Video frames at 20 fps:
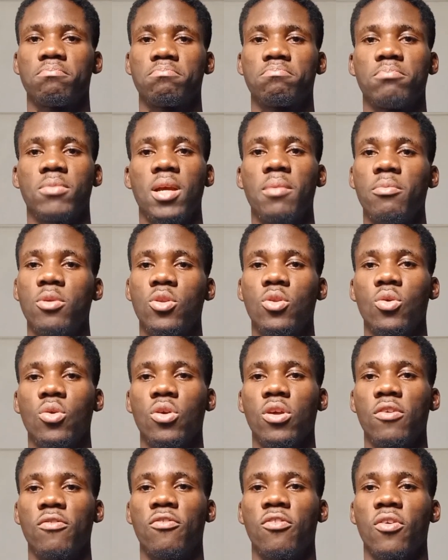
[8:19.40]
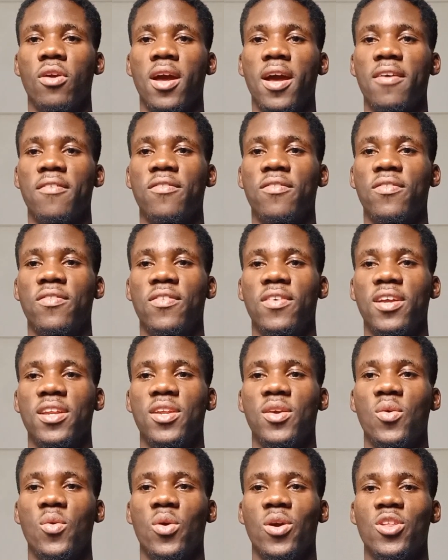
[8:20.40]
let me know if you have
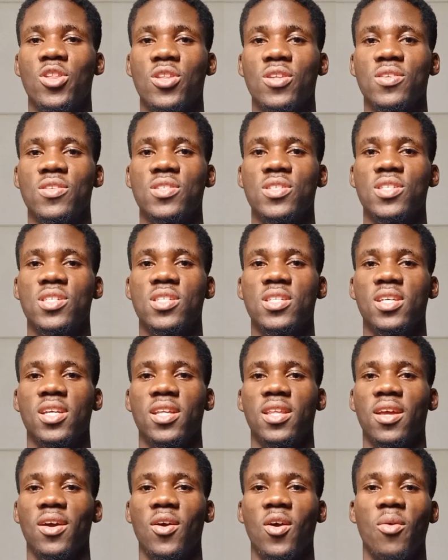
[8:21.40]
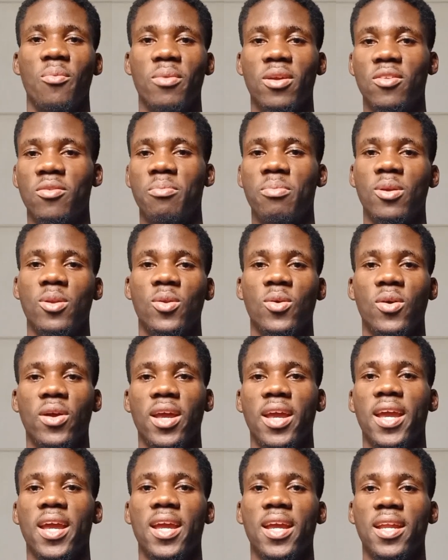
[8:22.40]
any questions in the comment below,
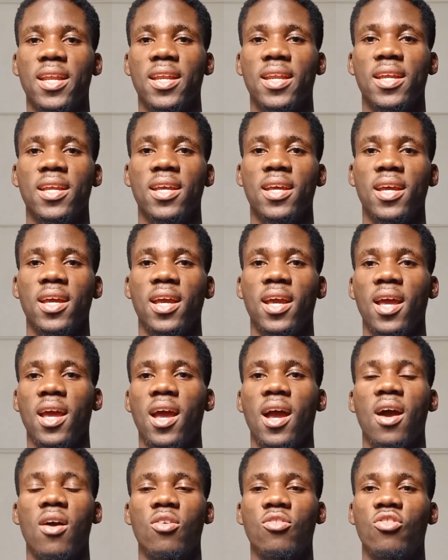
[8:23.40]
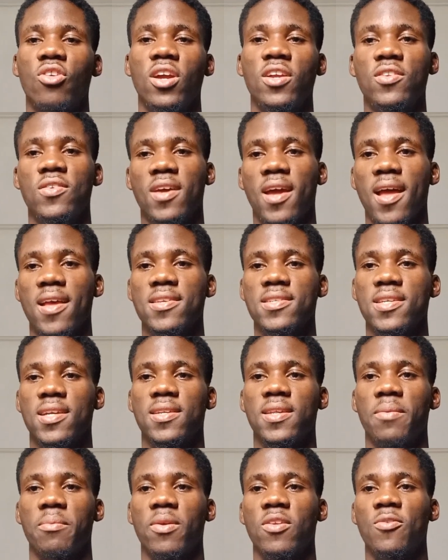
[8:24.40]
and I'll try to answer
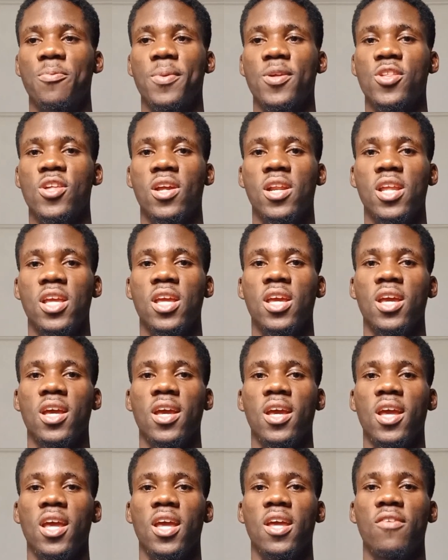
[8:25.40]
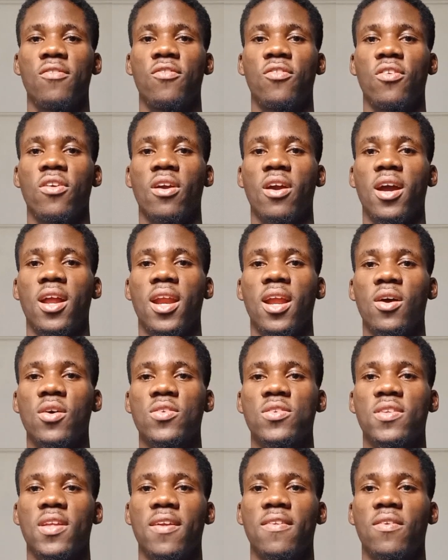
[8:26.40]
them, especially if you are now
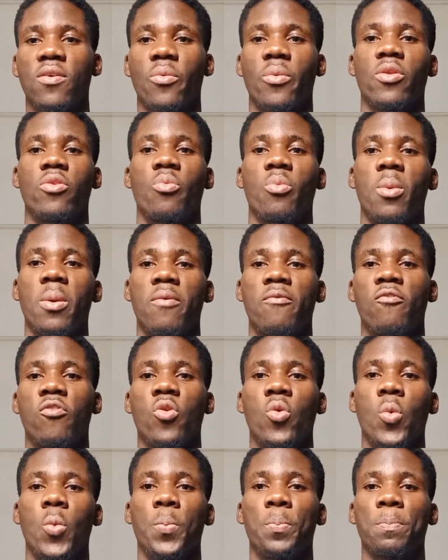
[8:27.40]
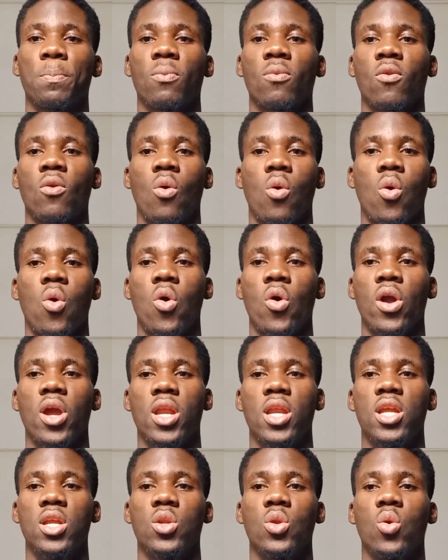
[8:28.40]
starting with Webflow or
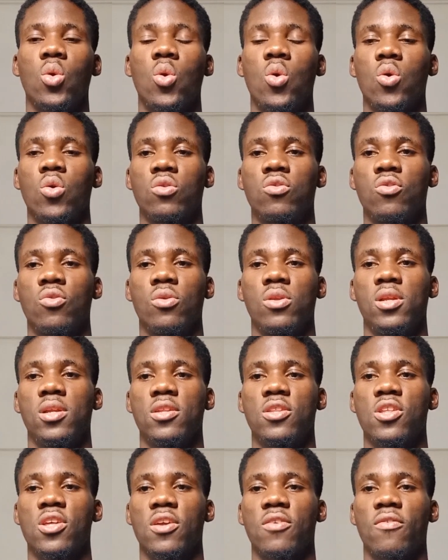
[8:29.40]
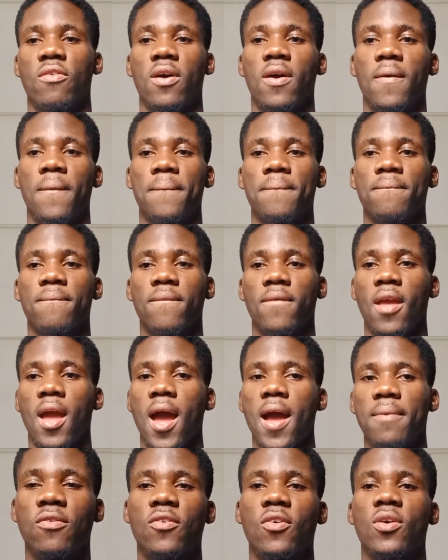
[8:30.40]
any no-code tool in general. Yeah,
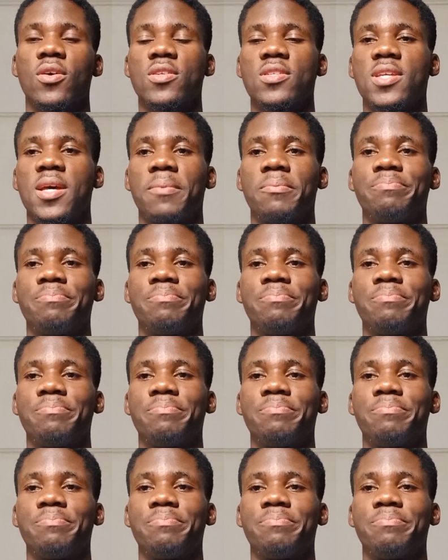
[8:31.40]
of course,